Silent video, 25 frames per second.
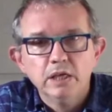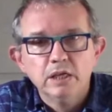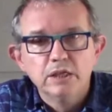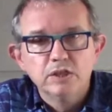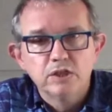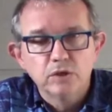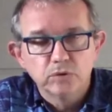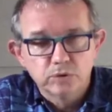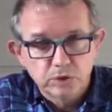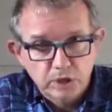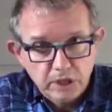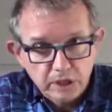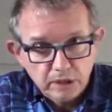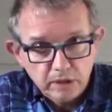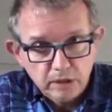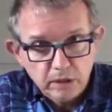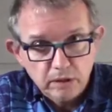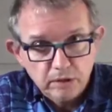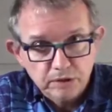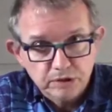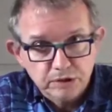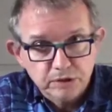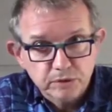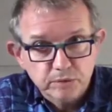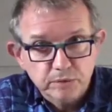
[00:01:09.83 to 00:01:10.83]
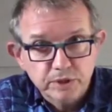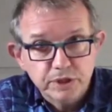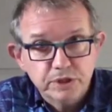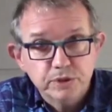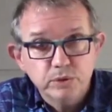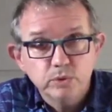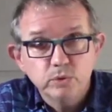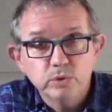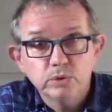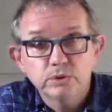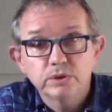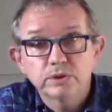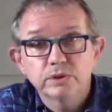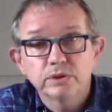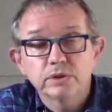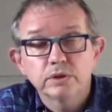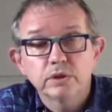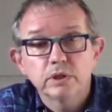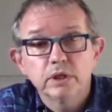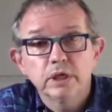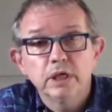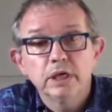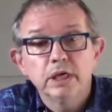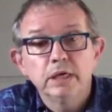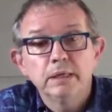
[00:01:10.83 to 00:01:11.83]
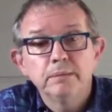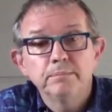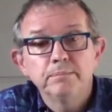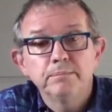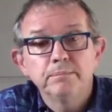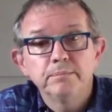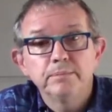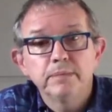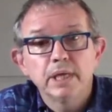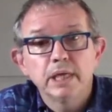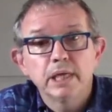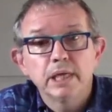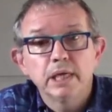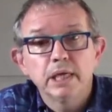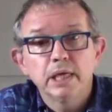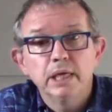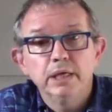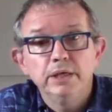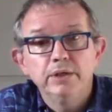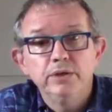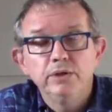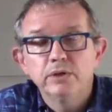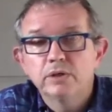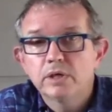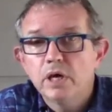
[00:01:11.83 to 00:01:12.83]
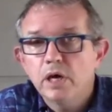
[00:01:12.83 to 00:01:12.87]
So to cut a long story short, you